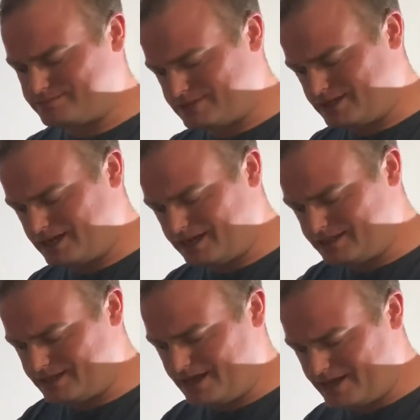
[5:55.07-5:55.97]
ignite the
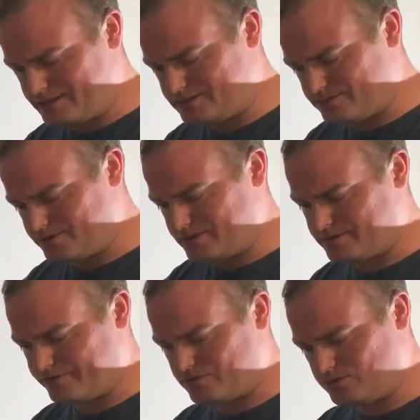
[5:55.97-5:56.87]
gas in around,
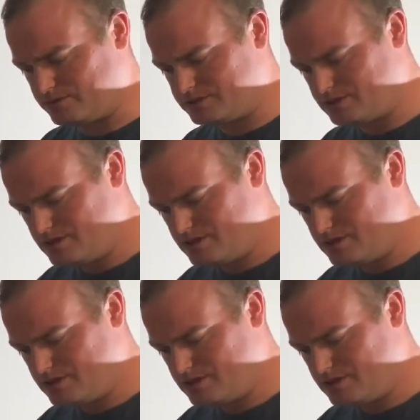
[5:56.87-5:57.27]
of course.